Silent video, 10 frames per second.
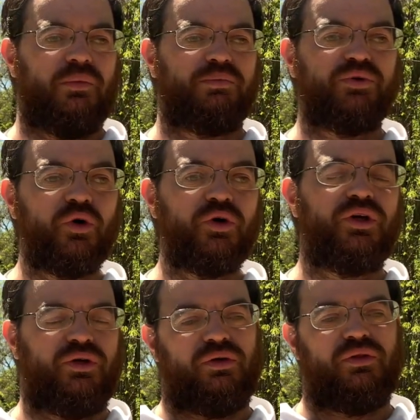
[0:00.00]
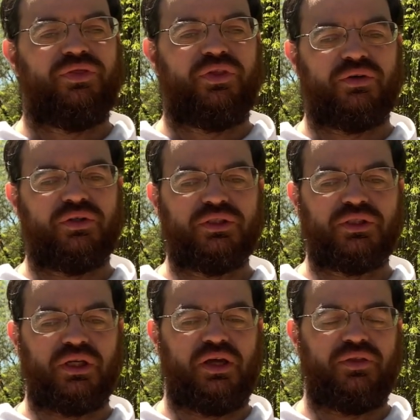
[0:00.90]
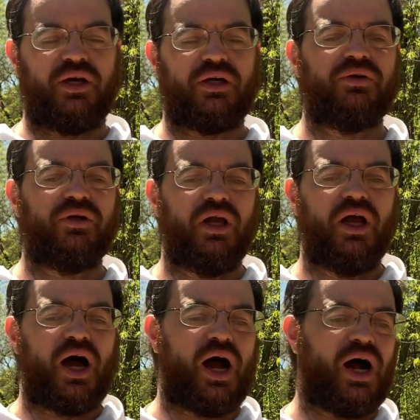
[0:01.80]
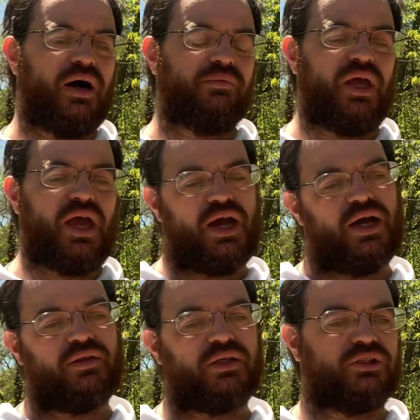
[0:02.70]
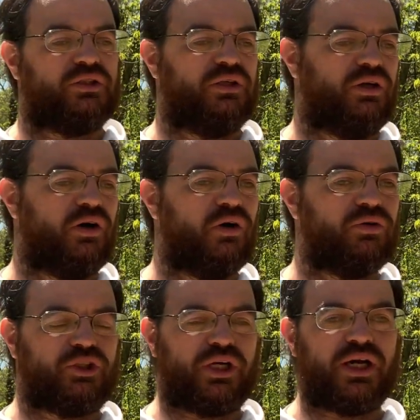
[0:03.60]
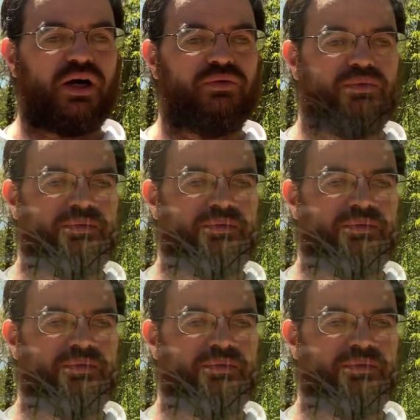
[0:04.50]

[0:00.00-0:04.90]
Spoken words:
brood there is in there, and let's go check it out.